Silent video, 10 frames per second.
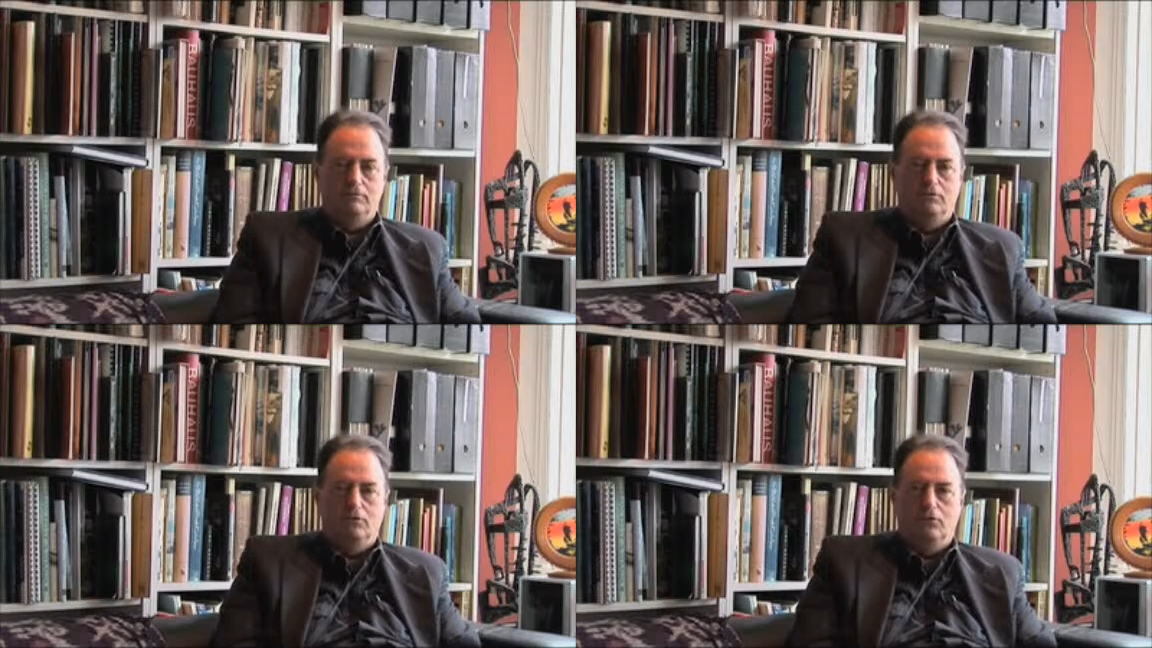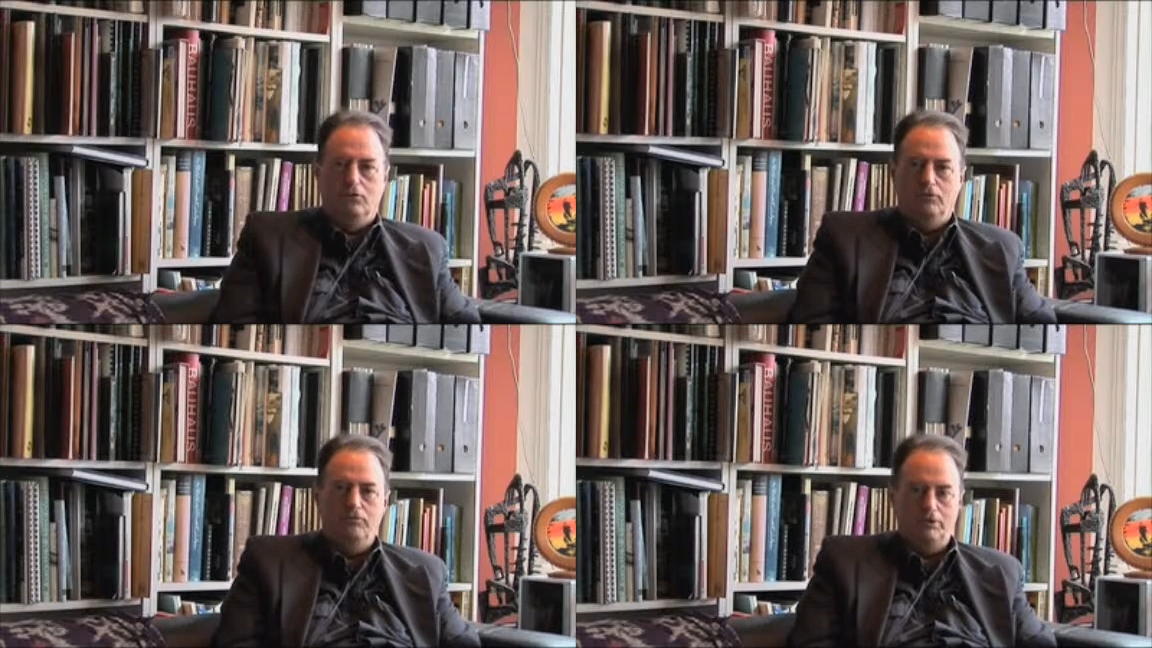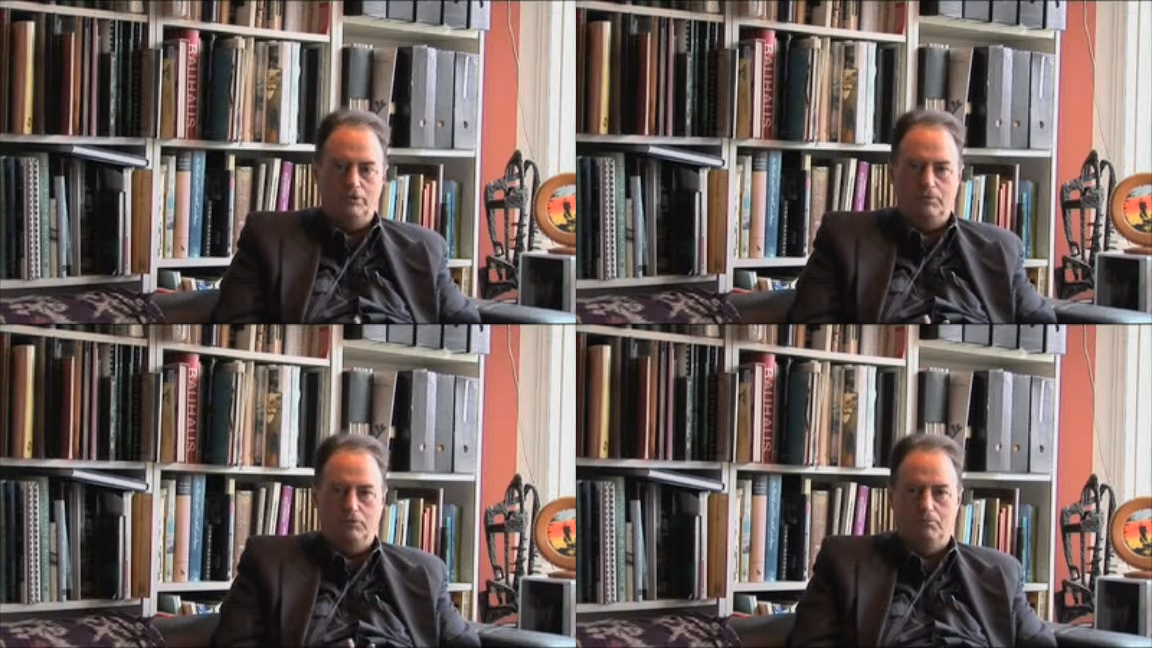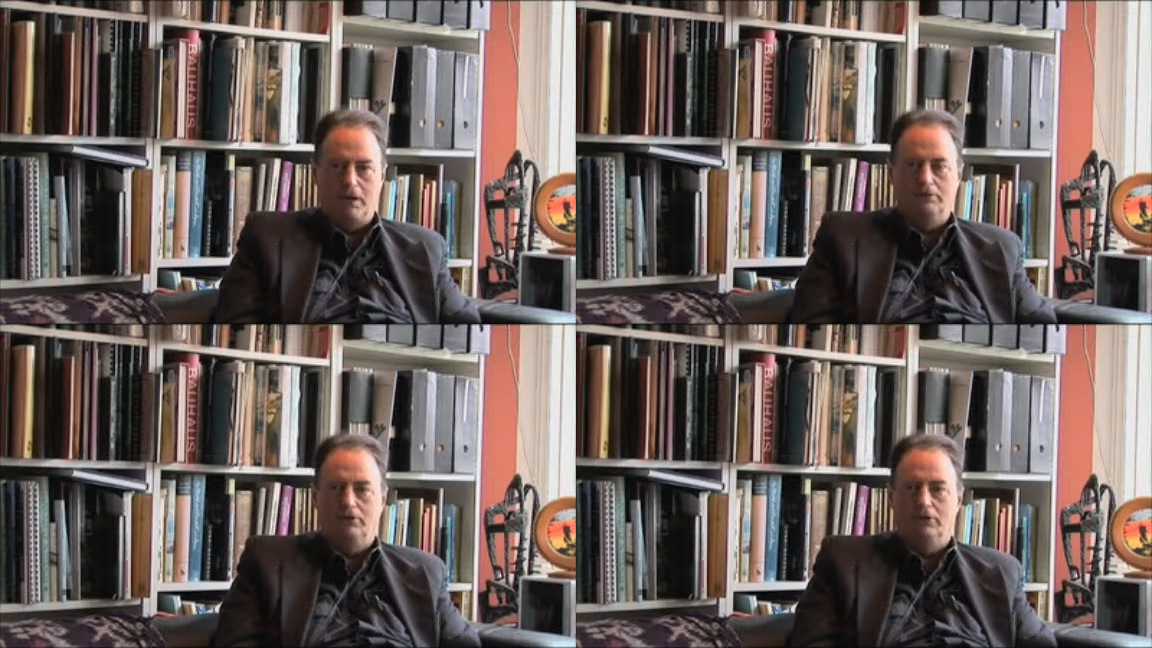for your typical
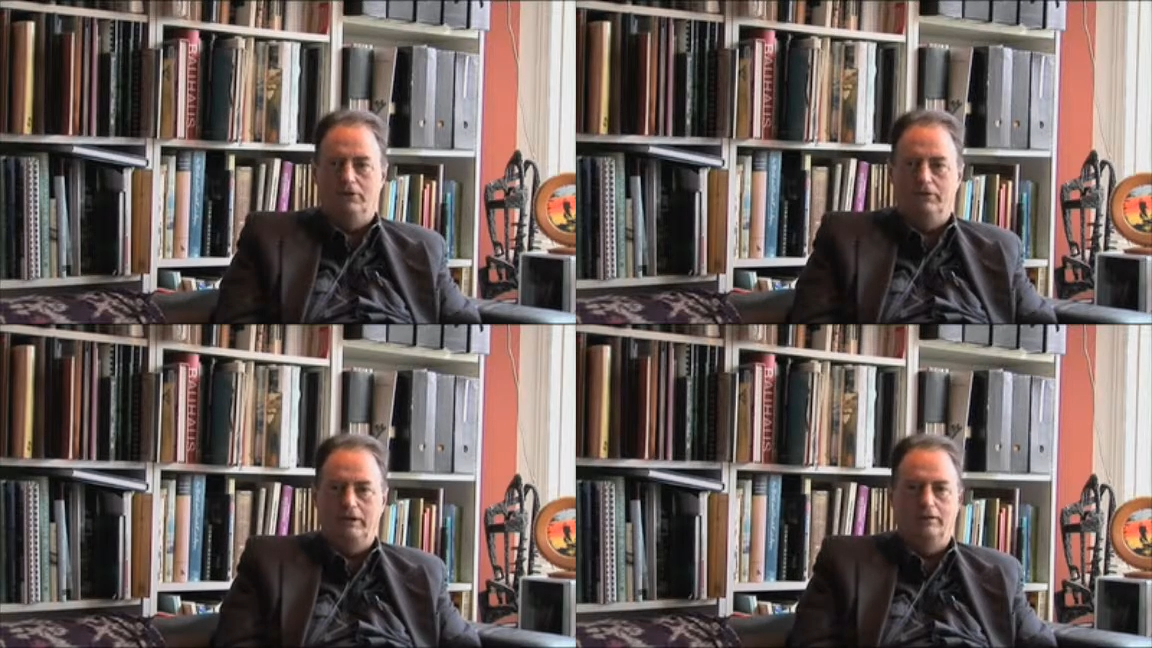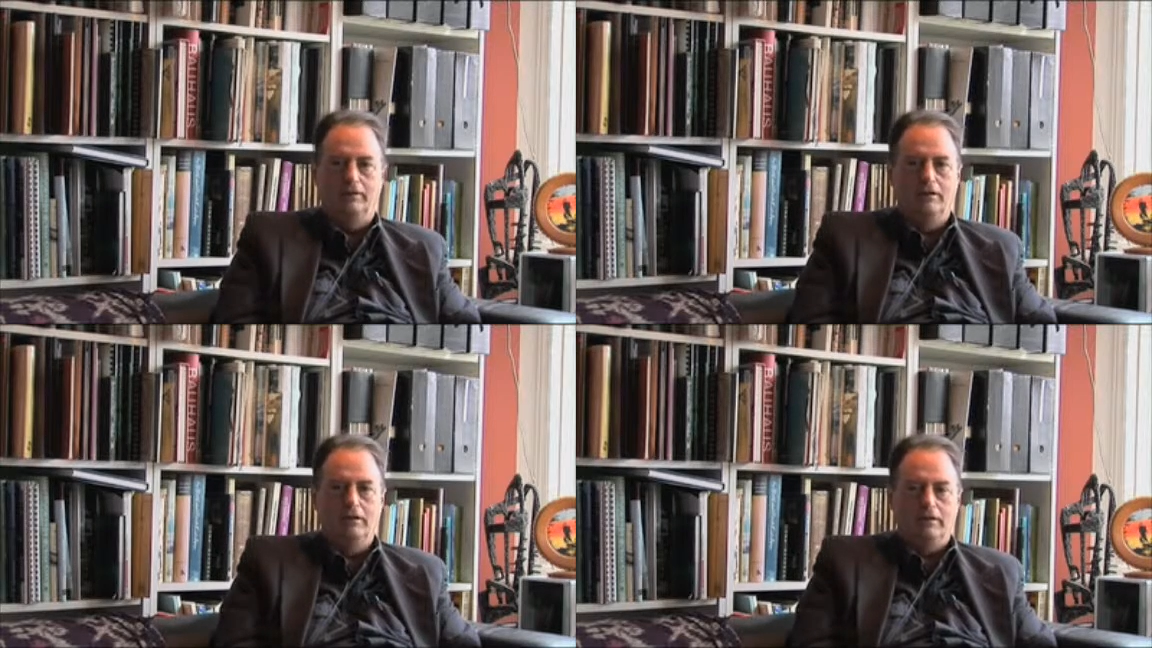bungalow, and then